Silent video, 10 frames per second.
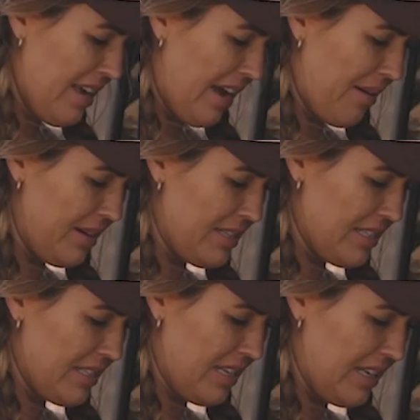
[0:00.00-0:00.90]
And we're
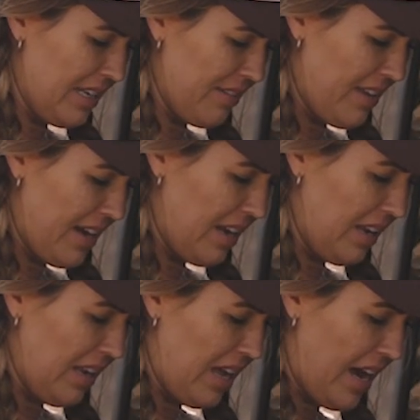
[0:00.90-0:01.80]
just going to give that a
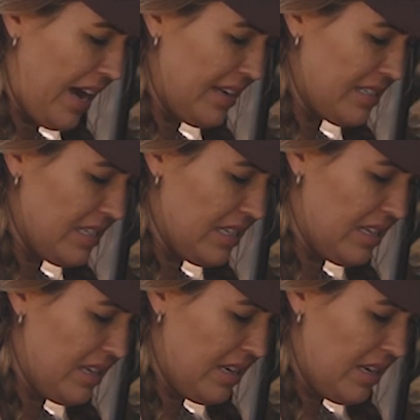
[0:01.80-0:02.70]
light,
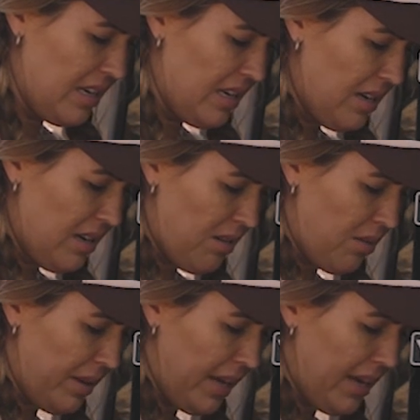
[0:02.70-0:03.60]

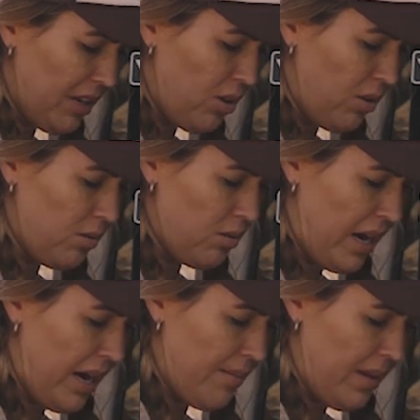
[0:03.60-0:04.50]
what we kind of call
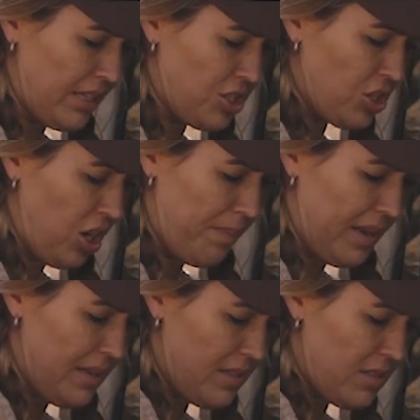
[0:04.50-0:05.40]
a chop
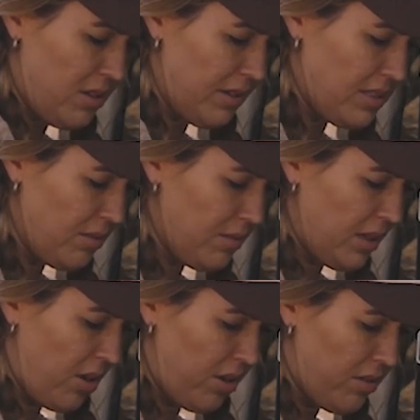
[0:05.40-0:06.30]
in. So we don't want
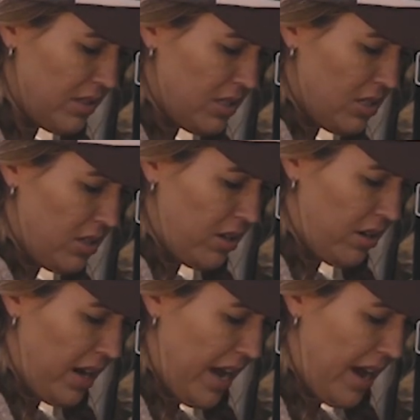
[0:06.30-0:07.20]
to over
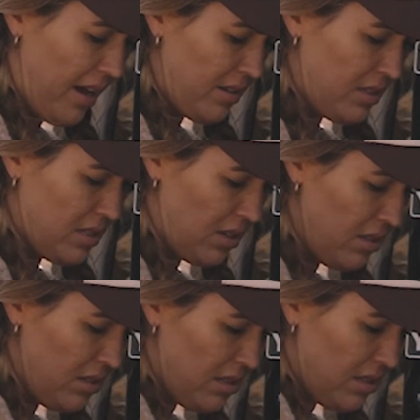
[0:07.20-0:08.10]
stir our
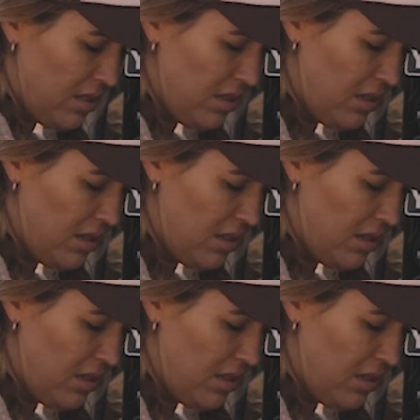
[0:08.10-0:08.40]
scones.